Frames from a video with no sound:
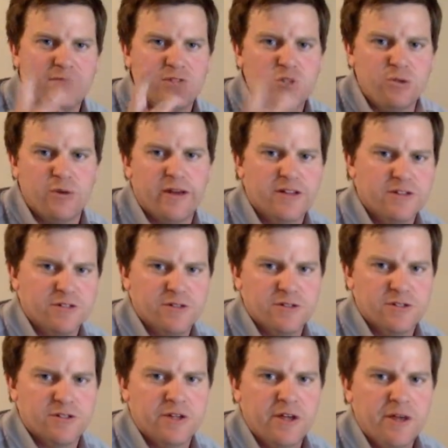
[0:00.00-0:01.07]
2
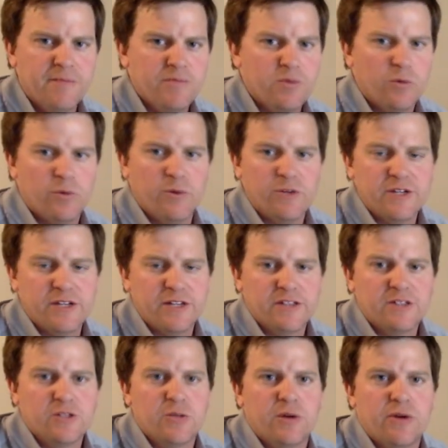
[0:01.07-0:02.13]
answers when we're taking the
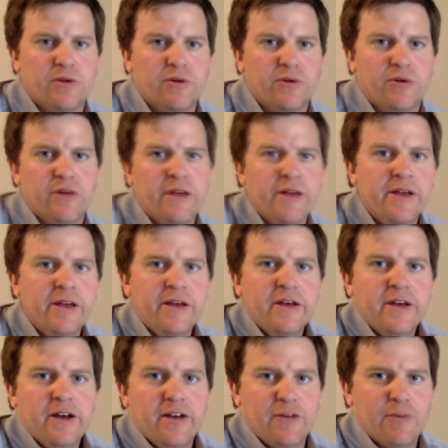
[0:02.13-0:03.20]
square root
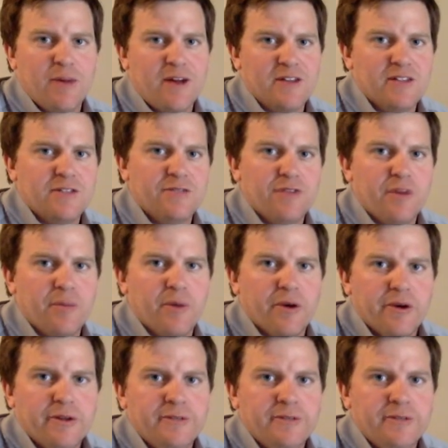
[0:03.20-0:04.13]
of a positive number.